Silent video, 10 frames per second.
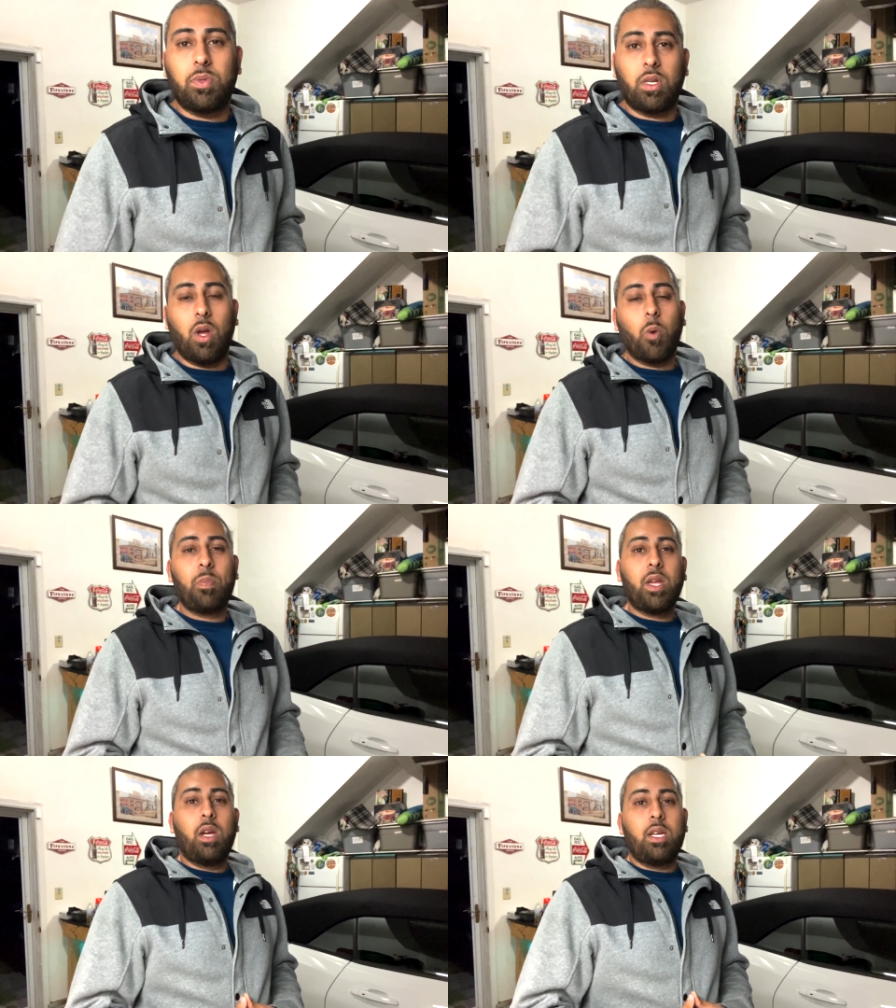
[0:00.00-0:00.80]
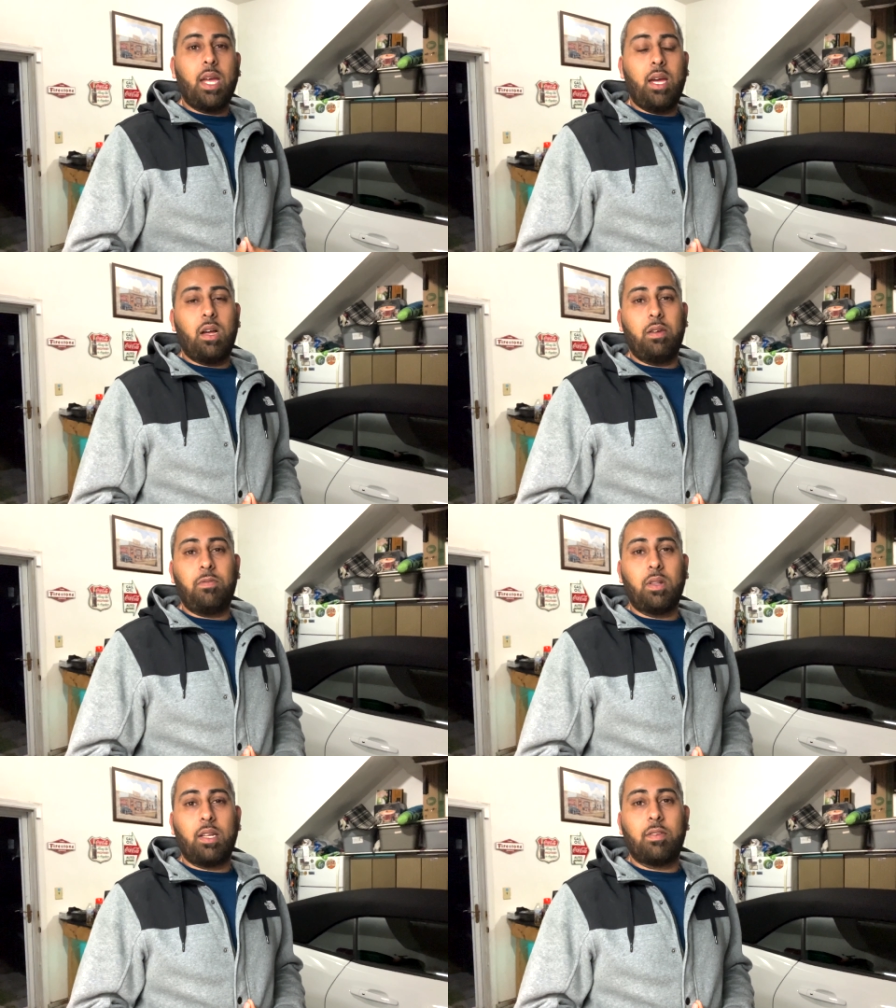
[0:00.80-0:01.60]
So yeah, if
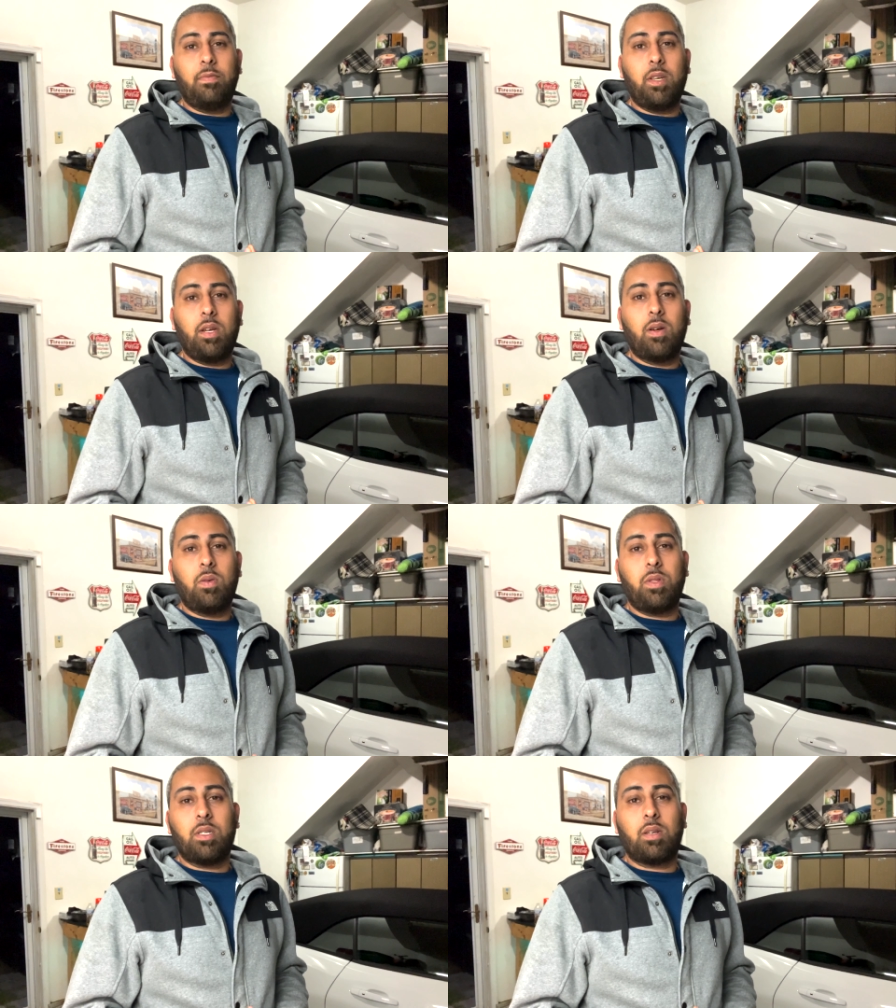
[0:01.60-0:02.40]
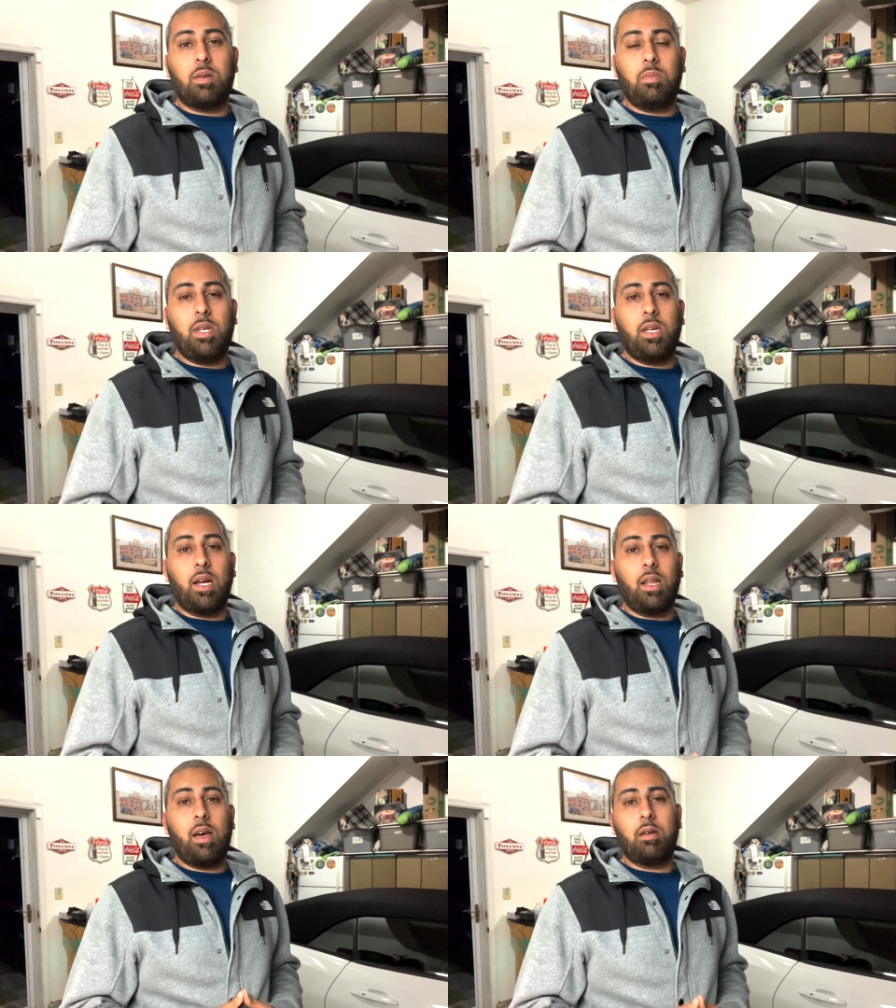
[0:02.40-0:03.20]
you like the video, there's going to be a
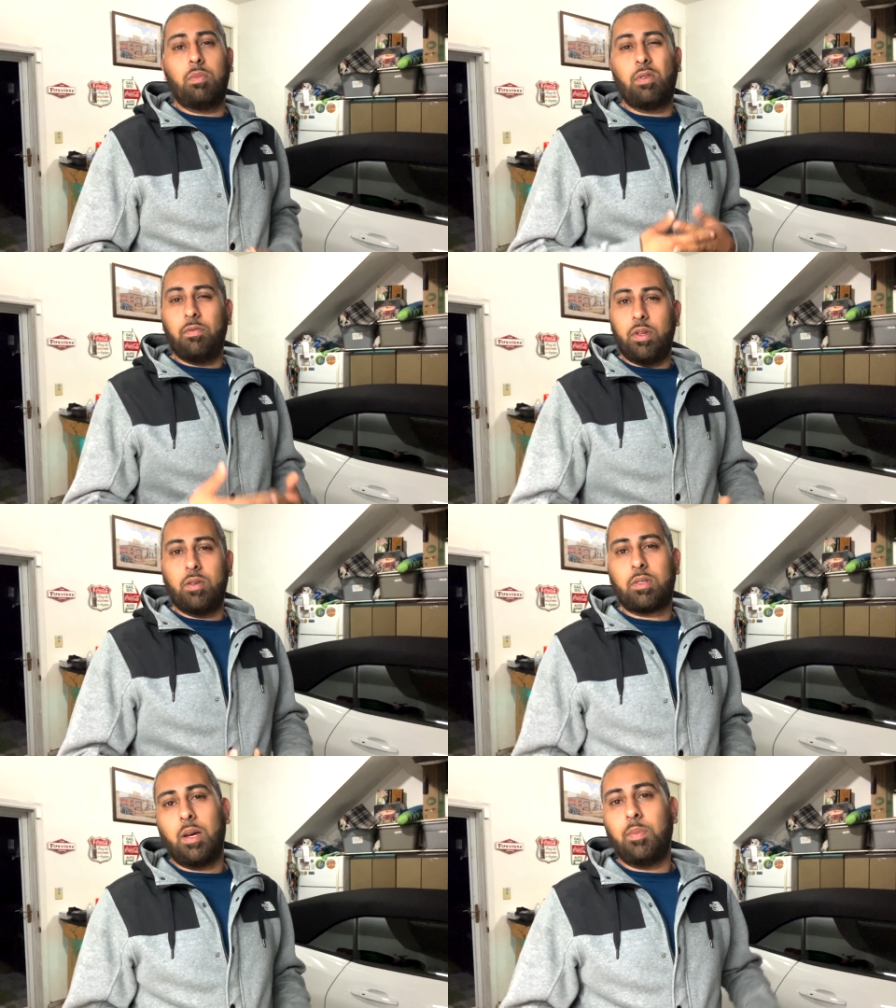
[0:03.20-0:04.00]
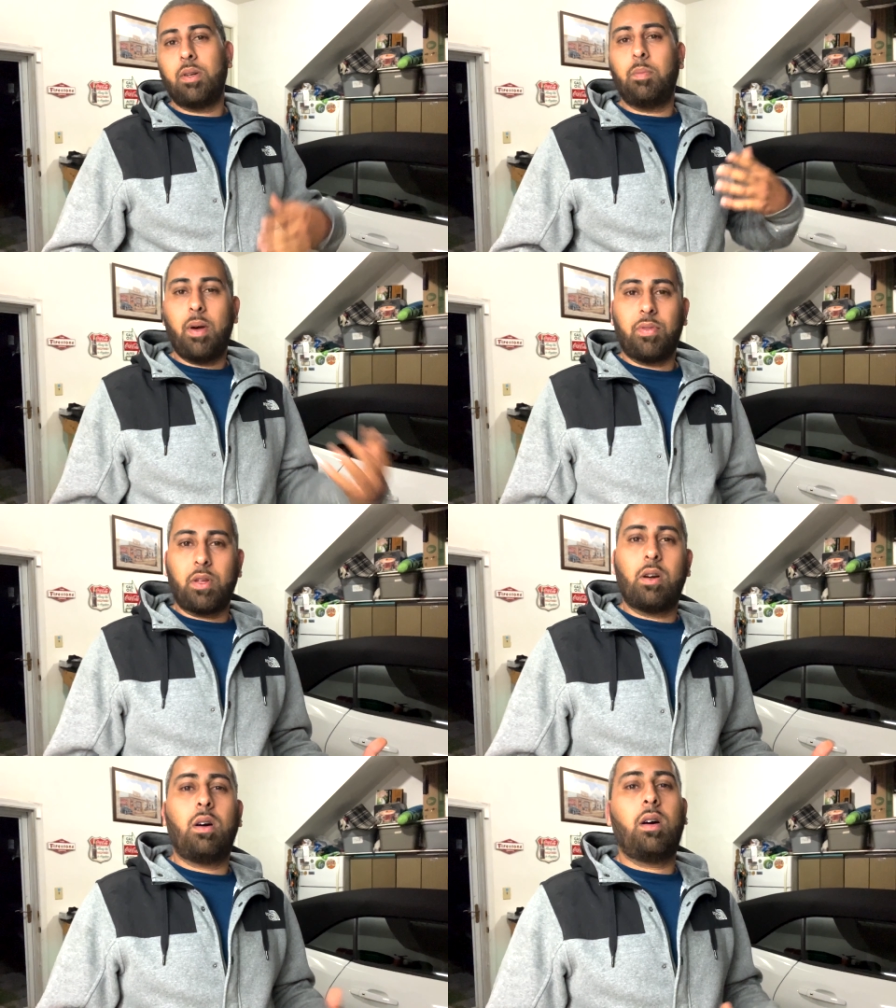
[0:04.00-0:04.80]
lot of more videos coming about the
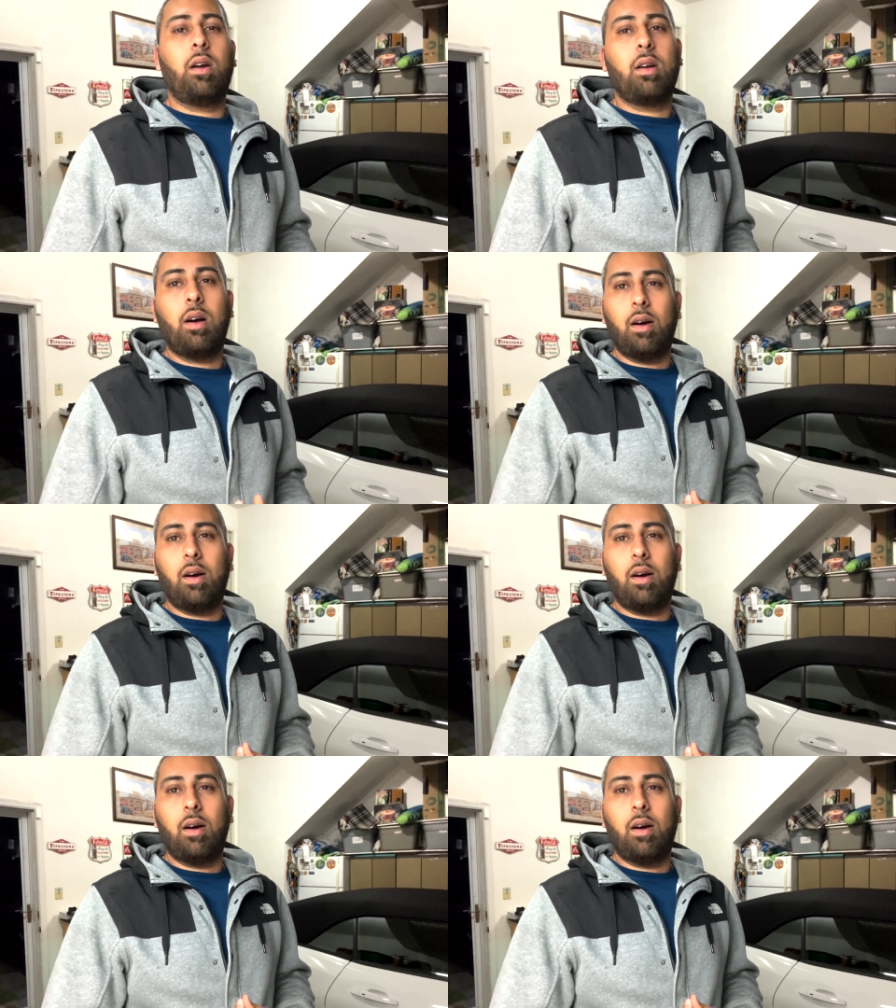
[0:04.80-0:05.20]
car.